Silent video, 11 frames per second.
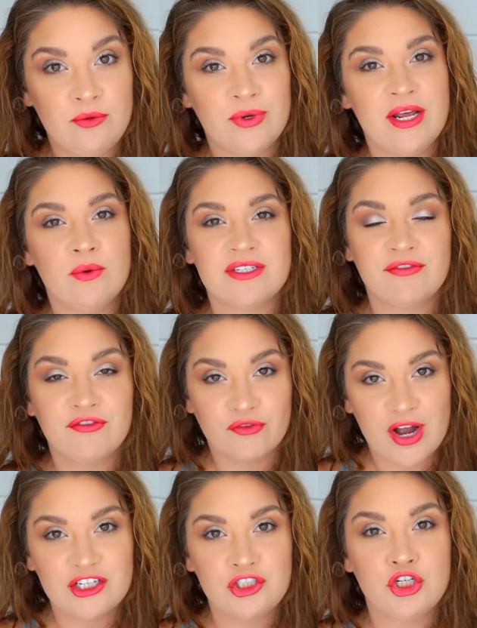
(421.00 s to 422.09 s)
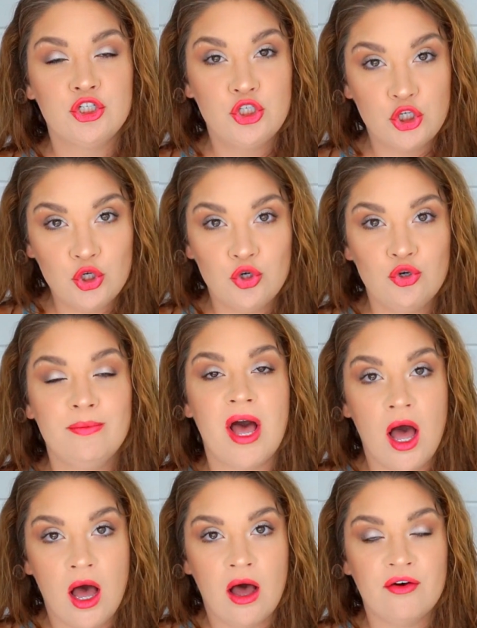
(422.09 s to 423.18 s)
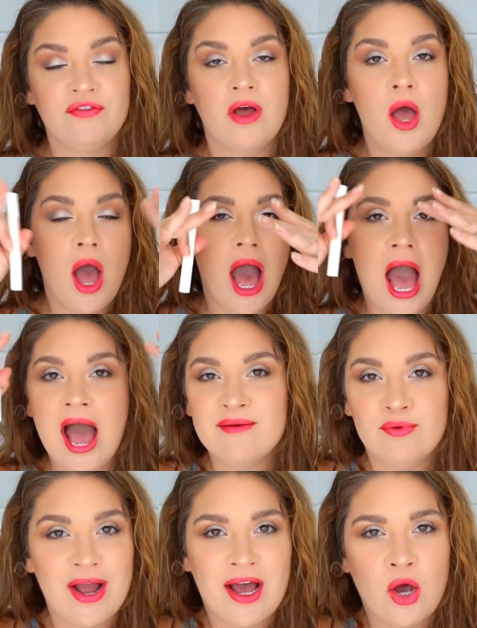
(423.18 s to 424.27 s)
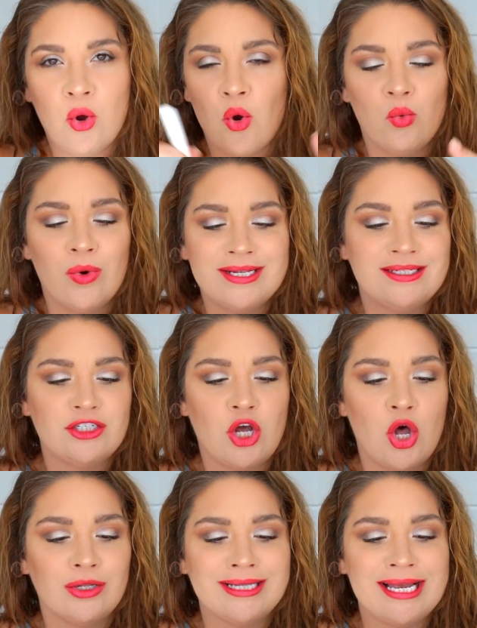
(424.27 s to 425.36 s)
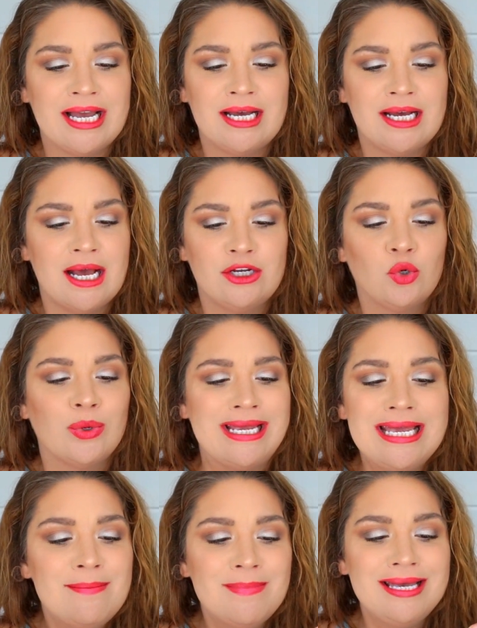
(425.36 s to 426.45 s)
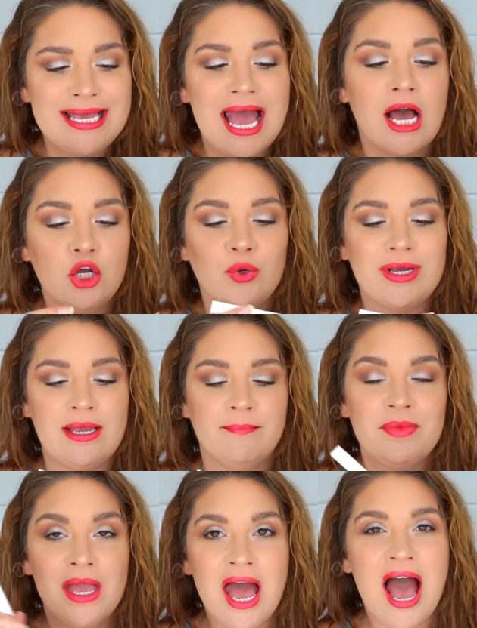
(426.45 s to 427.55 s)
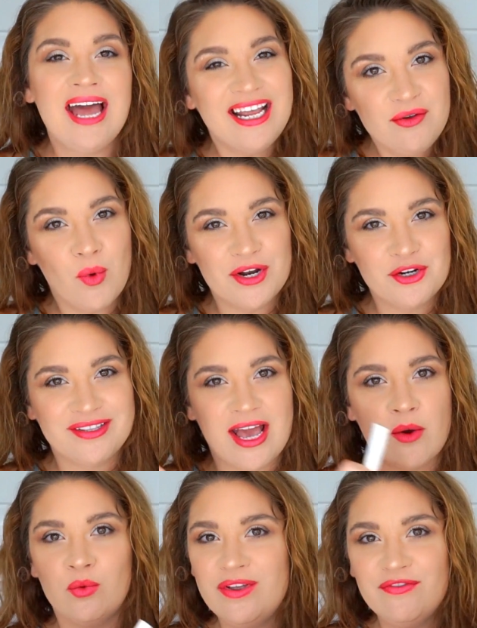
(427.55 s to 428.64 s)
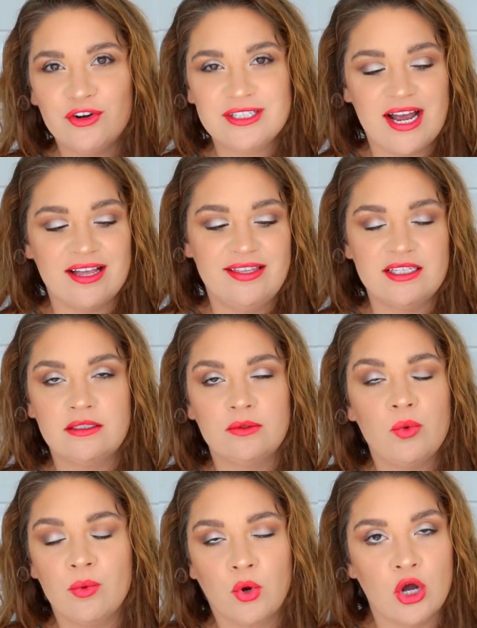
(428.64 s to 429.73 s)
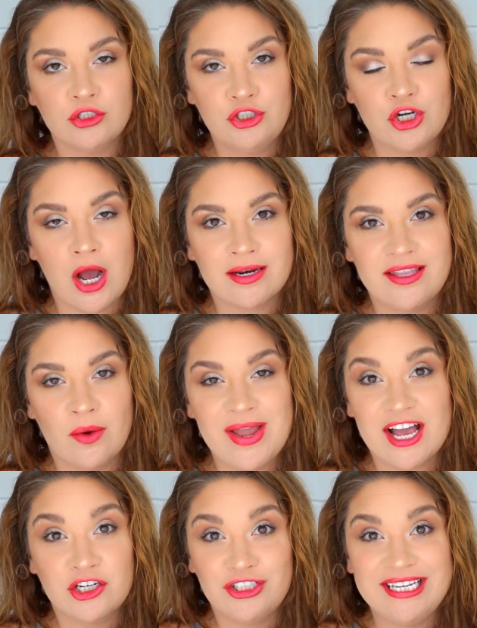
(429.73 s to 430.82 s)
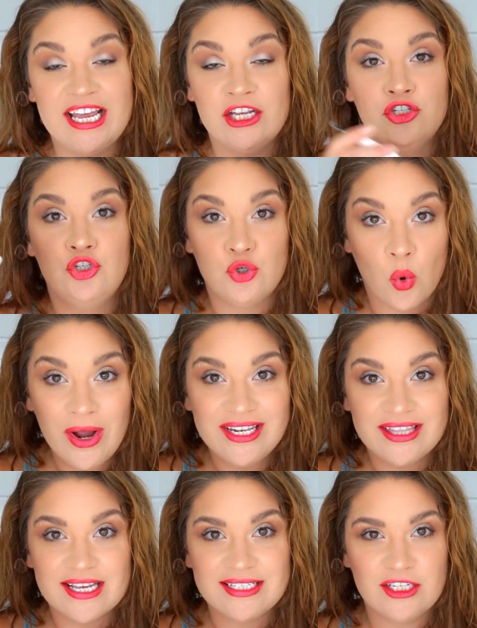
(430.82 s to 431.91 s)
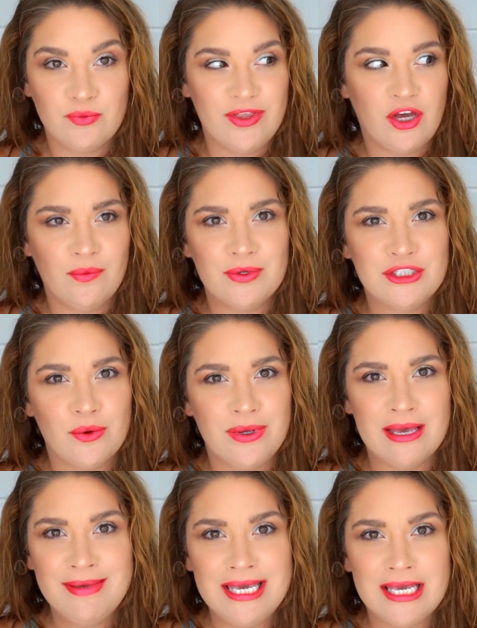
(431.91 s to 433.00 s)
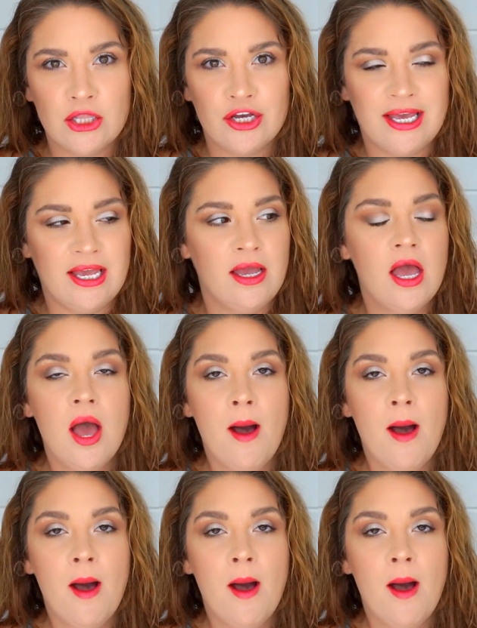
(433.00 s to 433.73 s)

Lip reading: when it was a fresh tube of eyebrow, what is this called? Like a cream? Yeah, a cream. And I wondered that. When we first got this, we were all shocked that we actually enjoyed this because we thought it was so gimmicky looking.